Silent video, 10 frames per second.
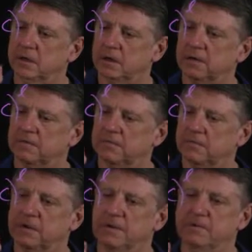of
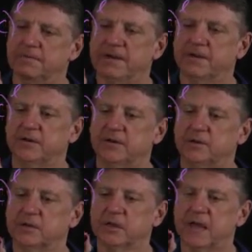the
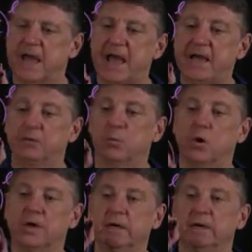vectors, add
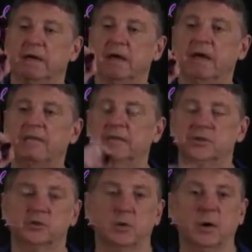1, and then
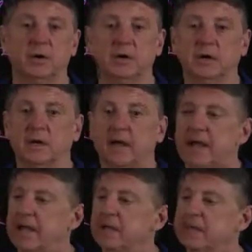square it.
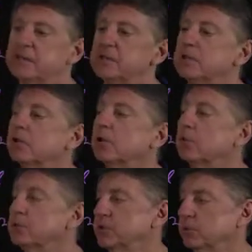And this is
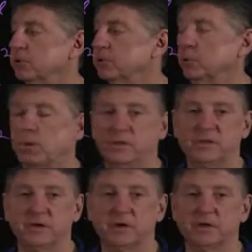closer to what we
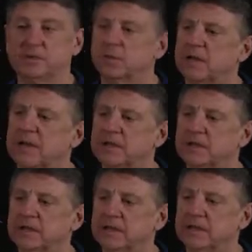saw. This will
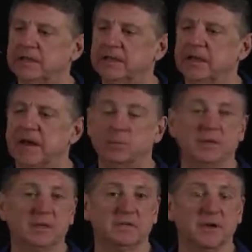actually lead, I
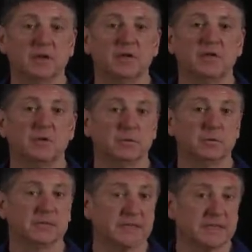believe, to
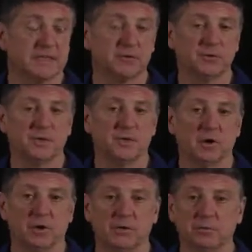6 entries,
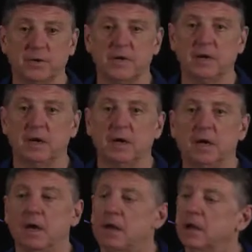not 3.
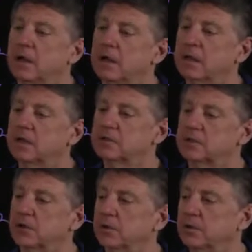
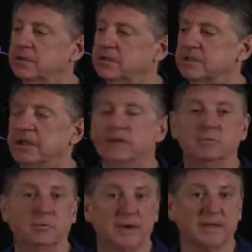So this
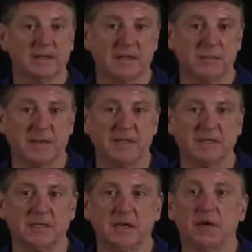greatly expands
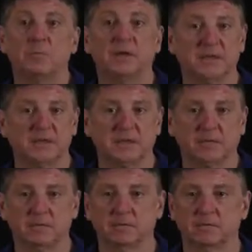it, but it's
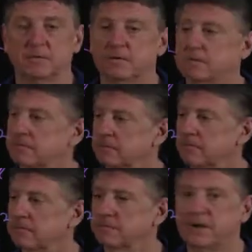still
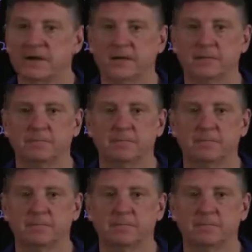finite.